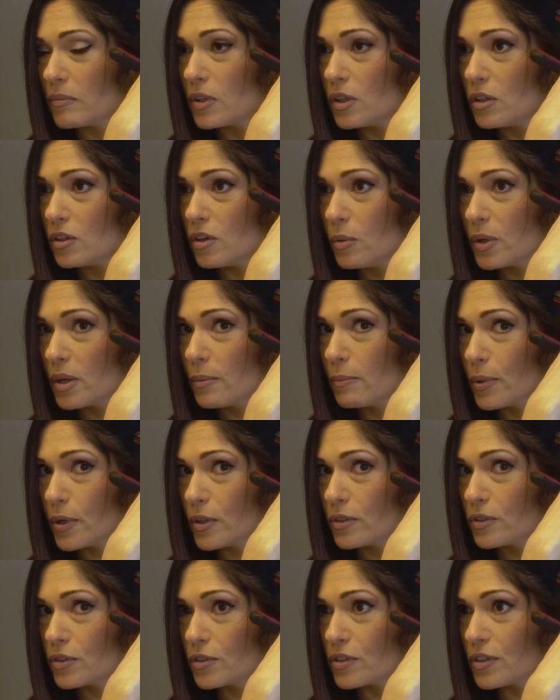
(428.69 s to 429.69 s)
You don't want to
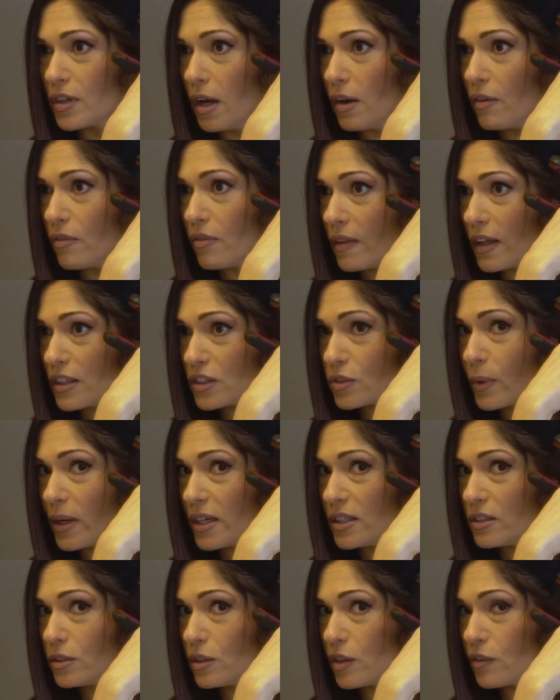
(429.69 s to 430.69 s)
burn yourself. That's why
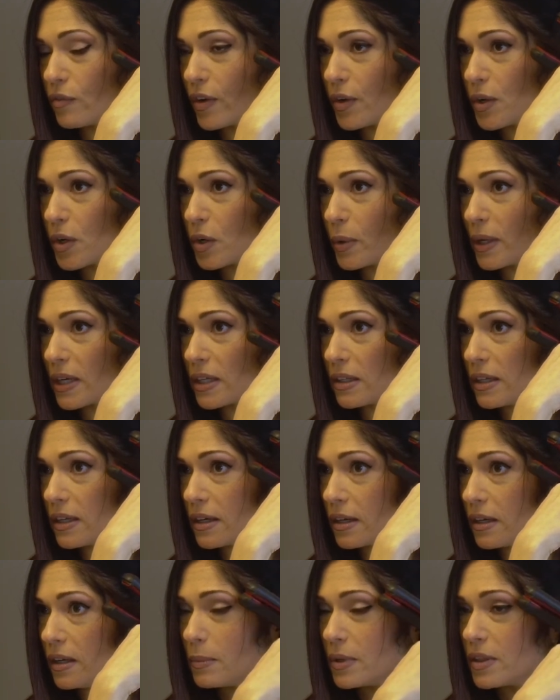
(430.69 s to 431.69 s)
I do it very
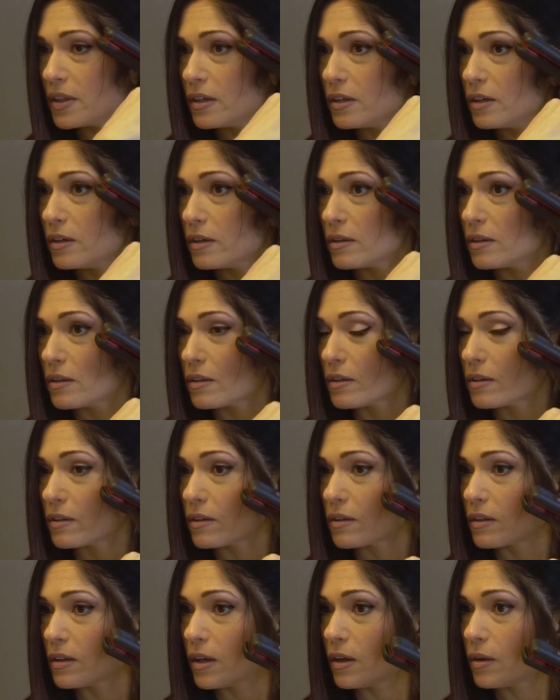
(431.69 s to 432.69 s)
quickly. But then you
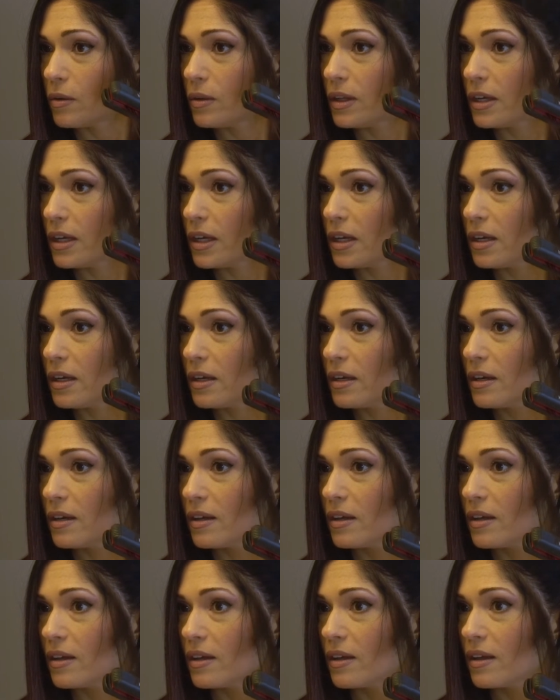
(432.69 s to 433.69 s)
slowly,
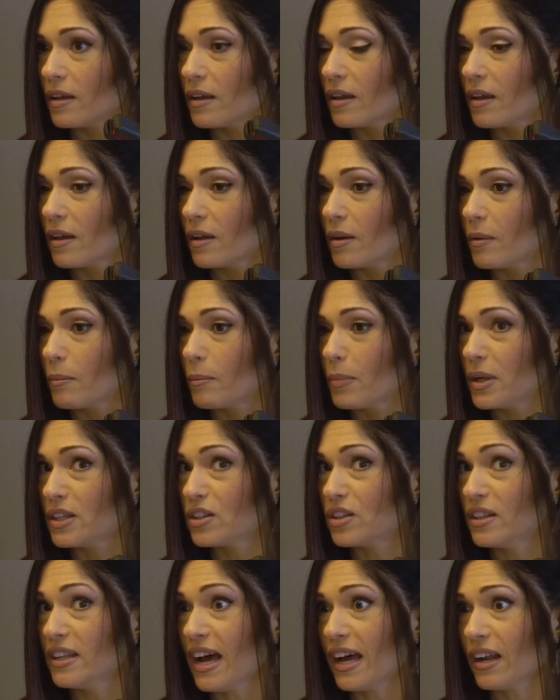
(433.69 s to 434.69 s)

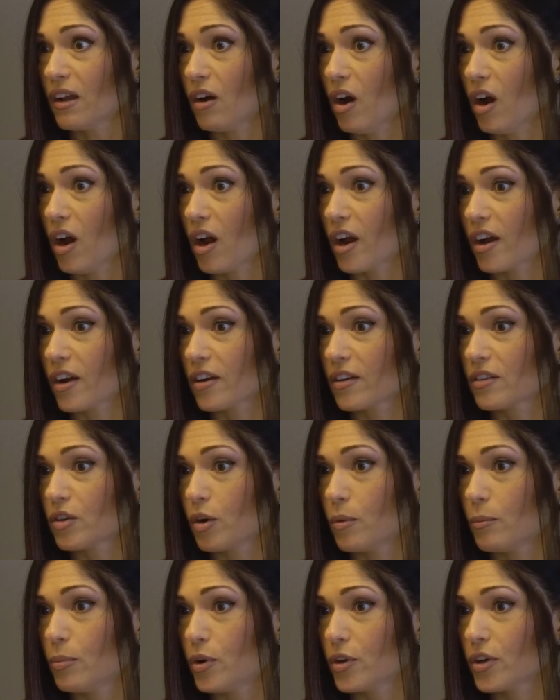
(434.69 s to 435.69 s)
but not hard.
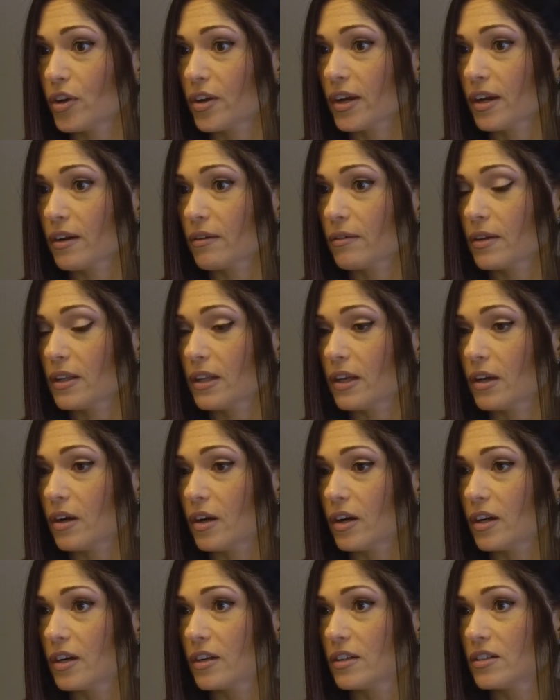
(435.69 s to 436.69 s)
Don't pull your hair really
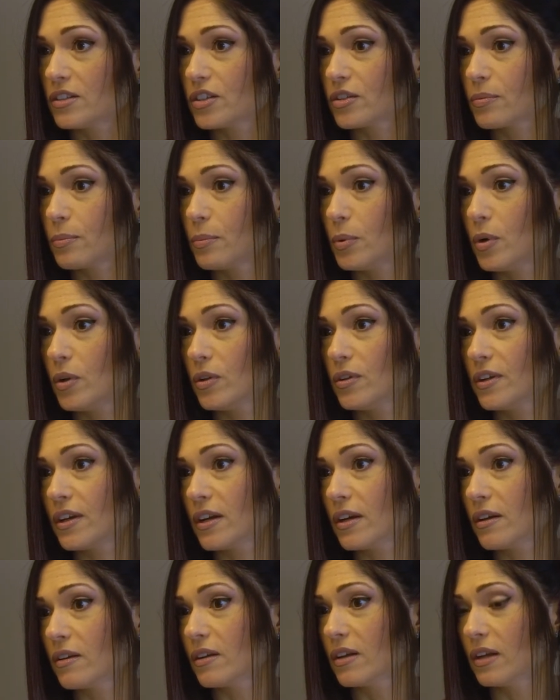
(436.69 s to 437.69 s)
hard. Just pull
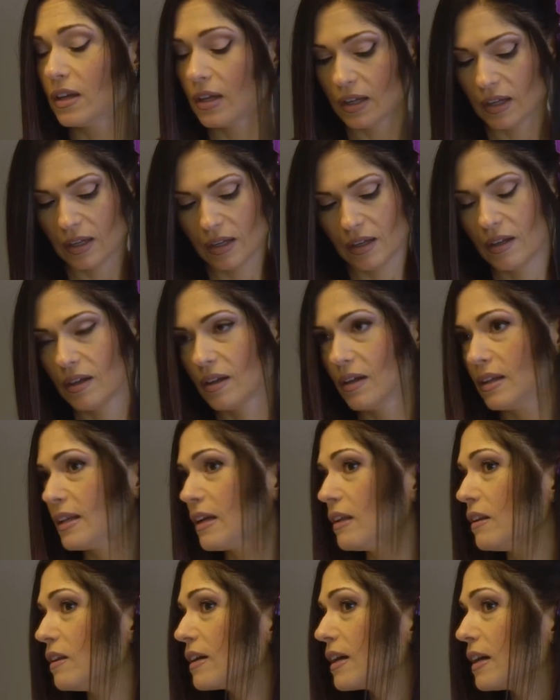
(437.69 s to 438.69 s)
down.
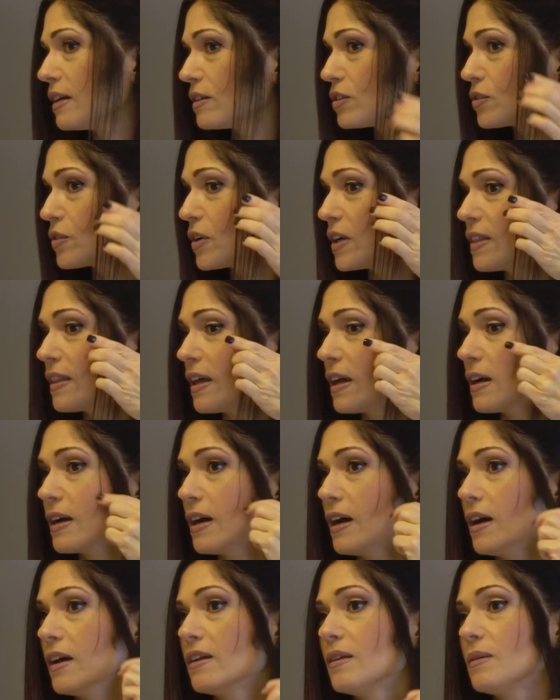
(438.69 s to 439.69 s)
Now look how straight that
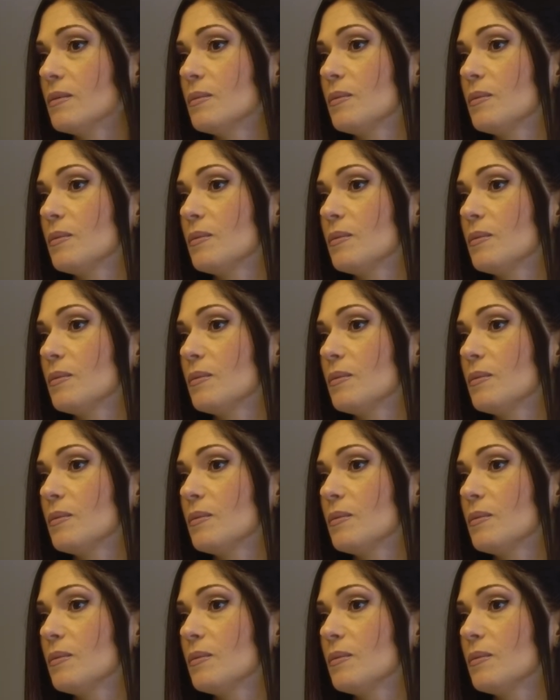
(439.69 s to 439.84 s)
got.